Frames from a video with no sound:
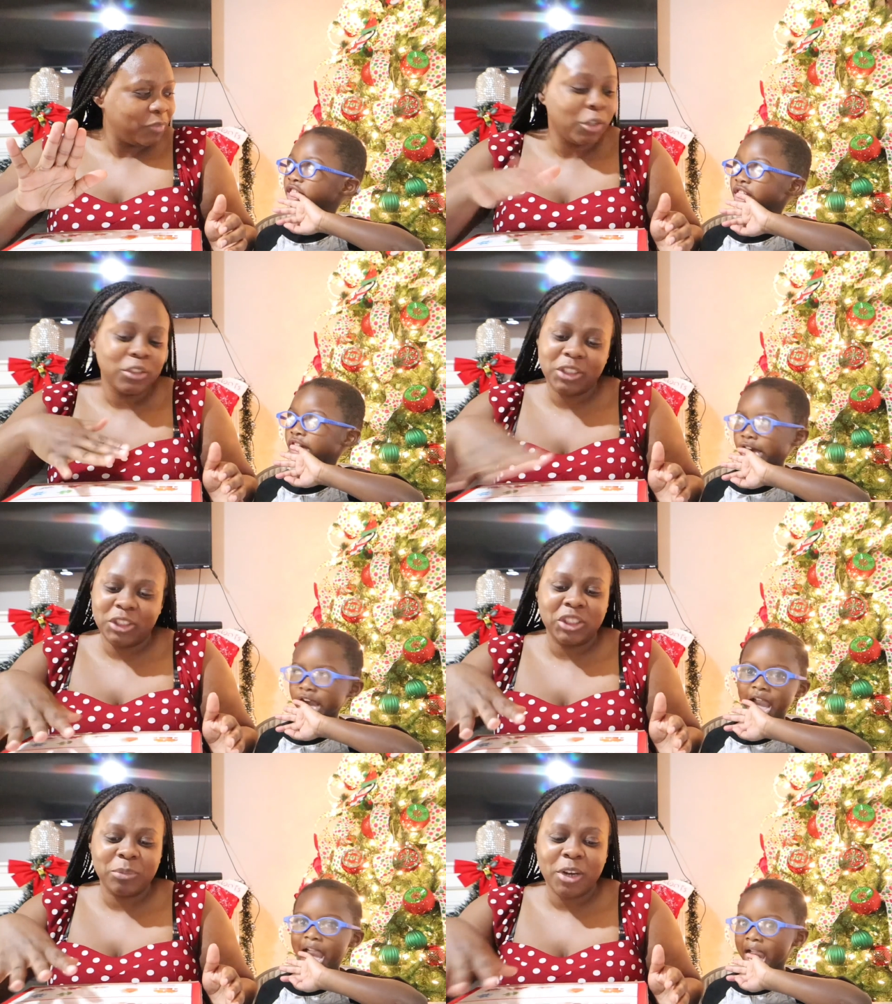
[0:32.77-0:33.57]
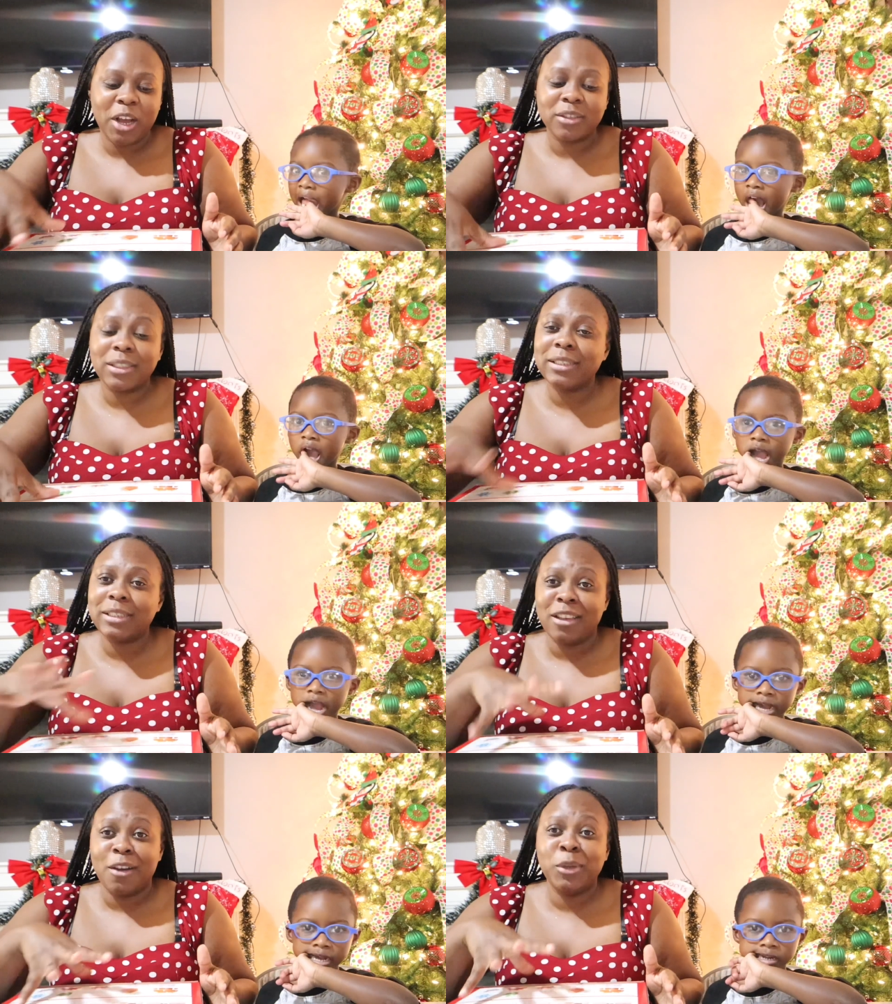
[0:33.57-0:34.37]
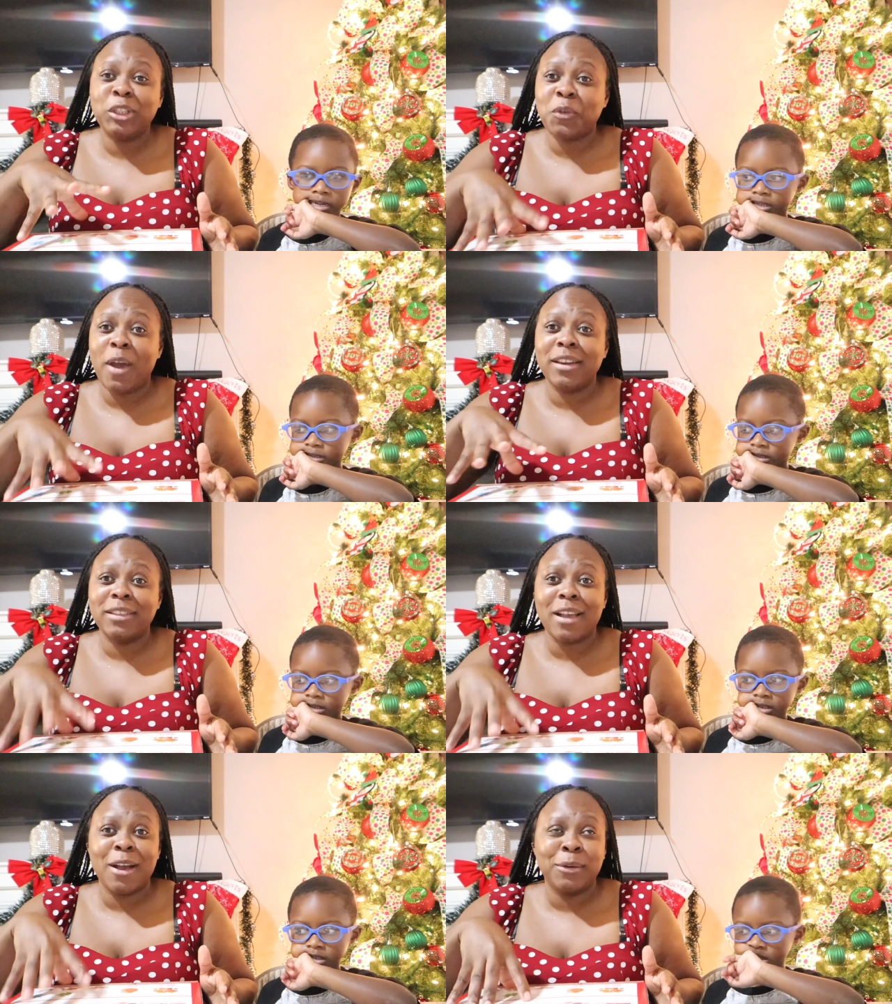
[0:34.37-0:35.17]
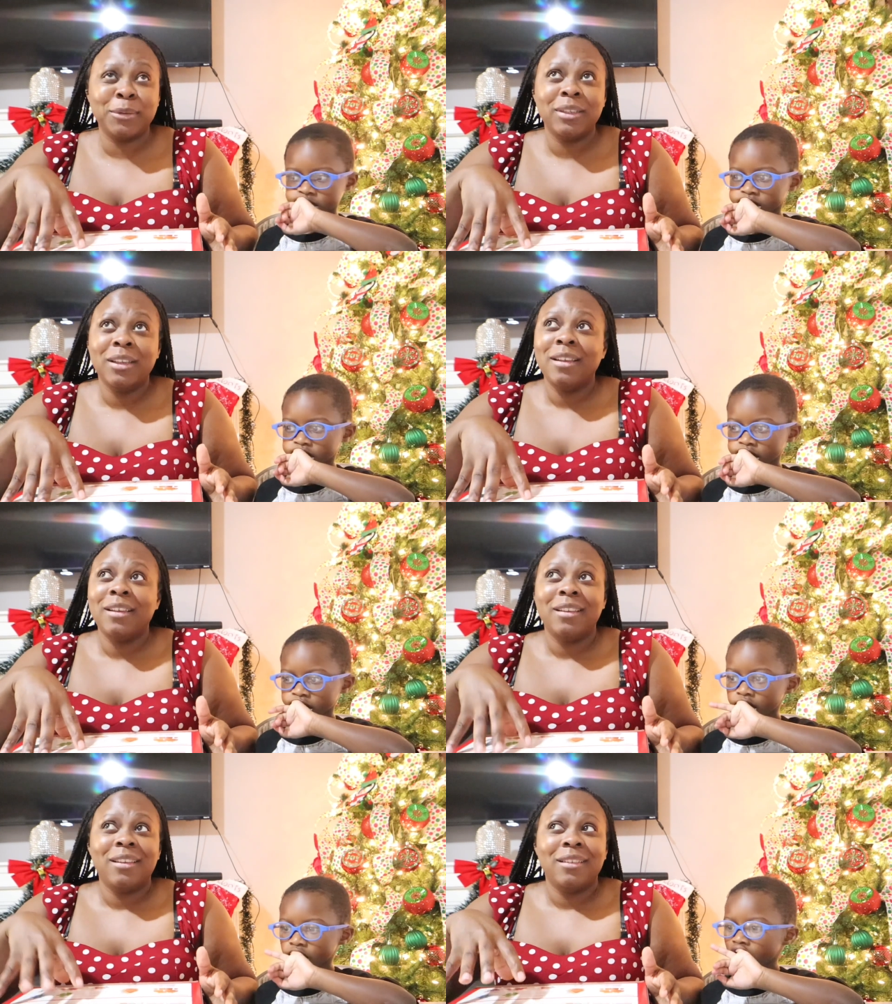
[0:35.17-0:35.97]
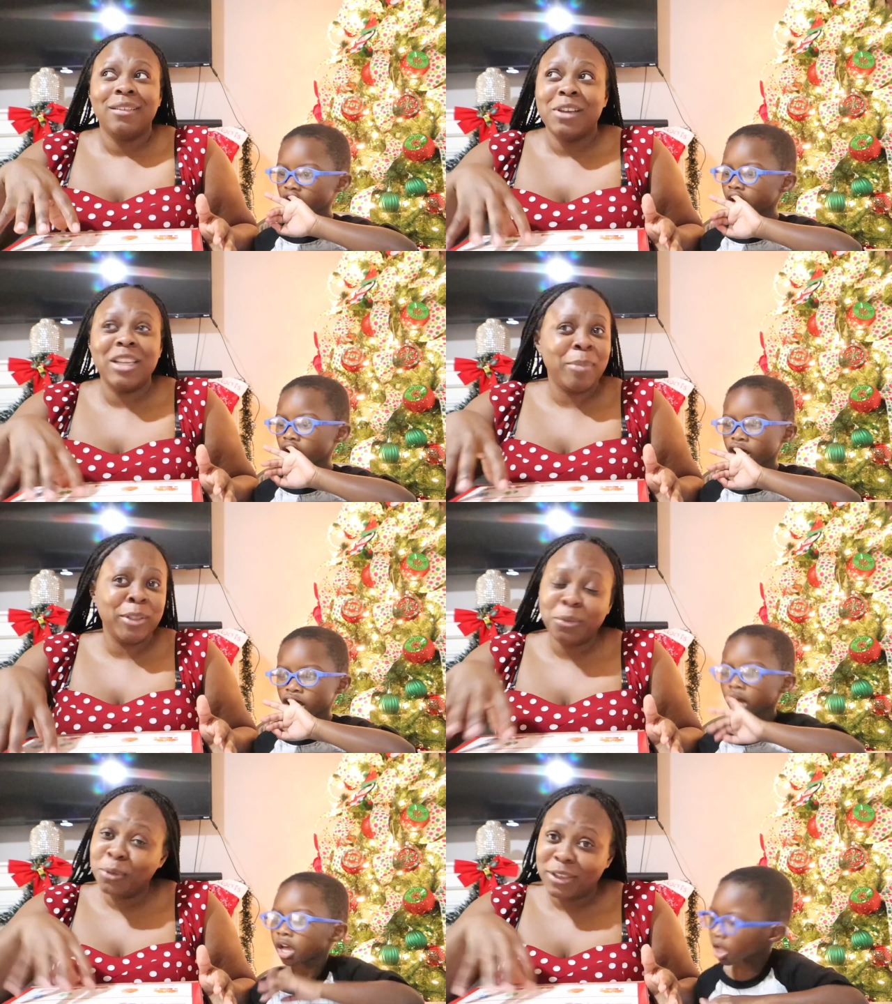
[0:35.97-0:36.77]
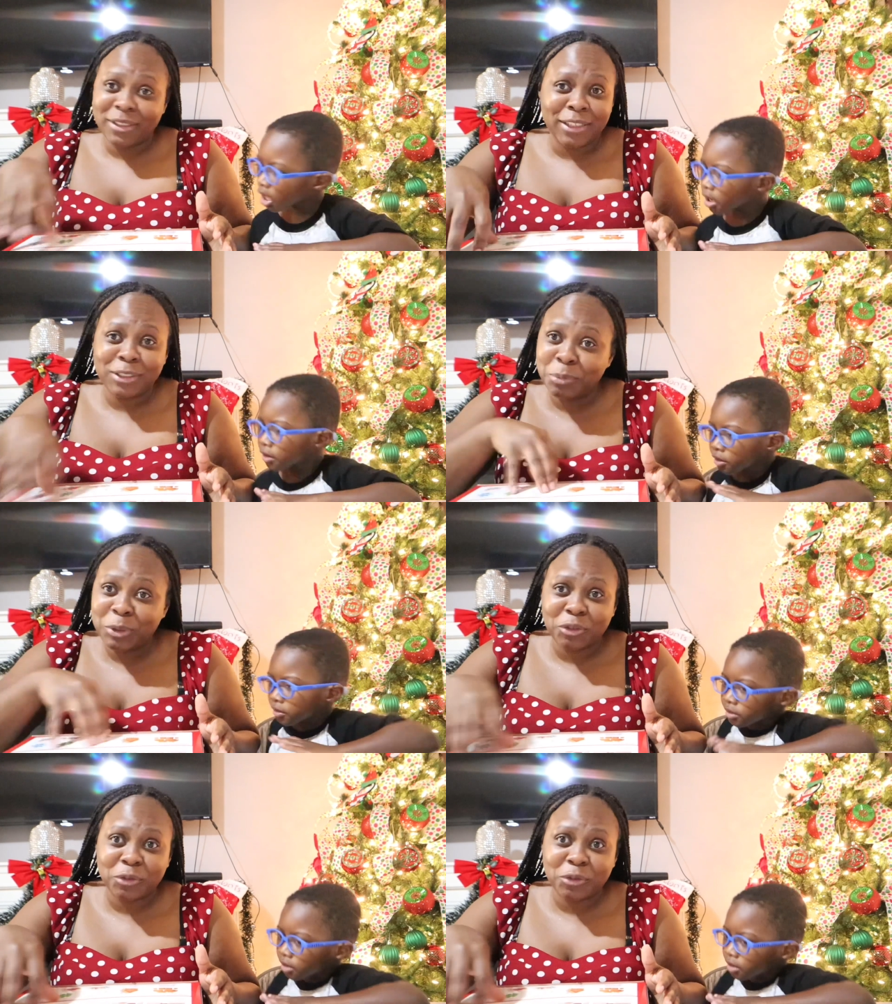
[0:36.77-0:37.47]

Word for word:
Speaker 1: No, this is a gingerbread house. Listen, y'all. We tried this out. It's been two years now since we've been,